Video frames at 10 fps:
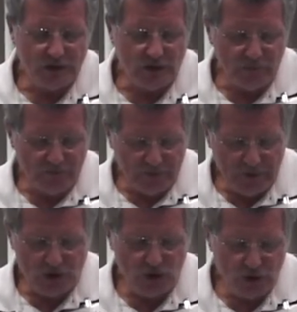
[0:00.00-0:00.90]
So
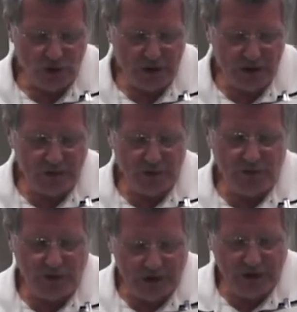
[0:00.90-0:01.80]
the short-term
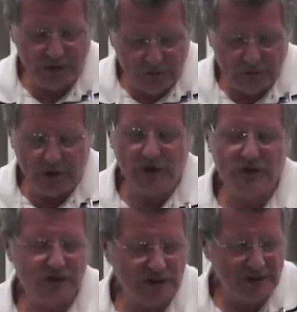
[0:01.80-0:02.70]
effect
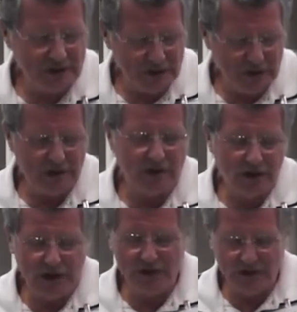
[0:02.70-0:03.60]
is just
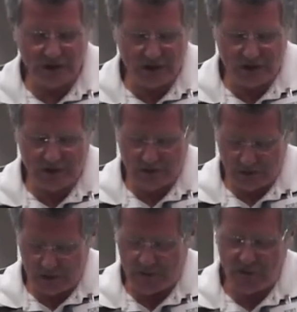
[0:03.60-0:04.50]
increase in the
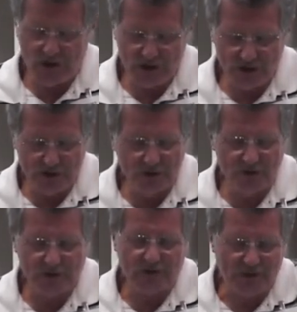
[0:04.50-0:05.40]
efficiency
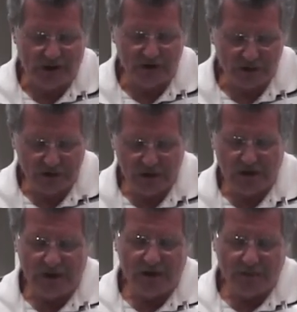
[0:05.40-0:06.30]
of surfactant,
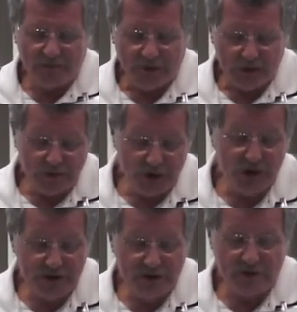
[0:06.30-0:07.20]

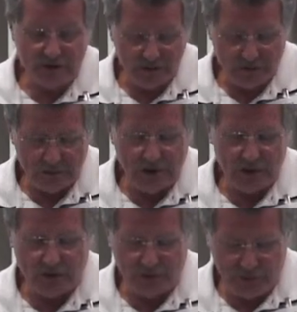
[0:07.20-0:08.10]
which is
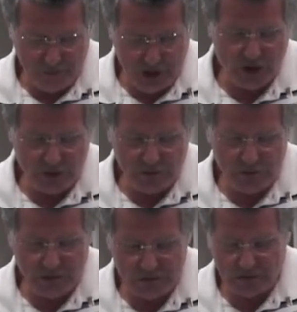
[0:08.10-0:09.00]
kind of
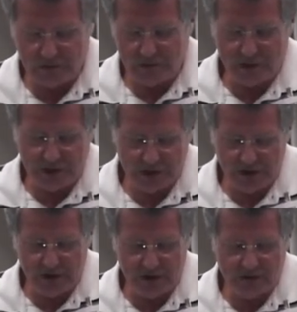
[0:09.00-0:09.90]
measurable
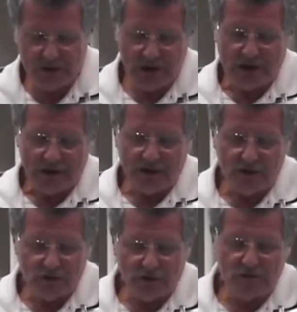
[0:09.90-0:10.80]
quantitatively
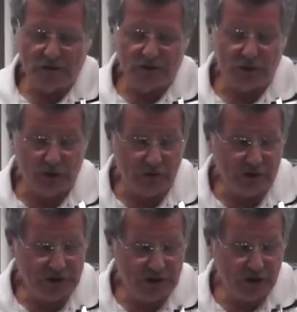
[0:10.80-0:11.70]
in terms of
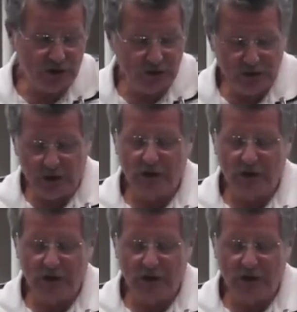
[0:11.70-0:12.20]
surface tension,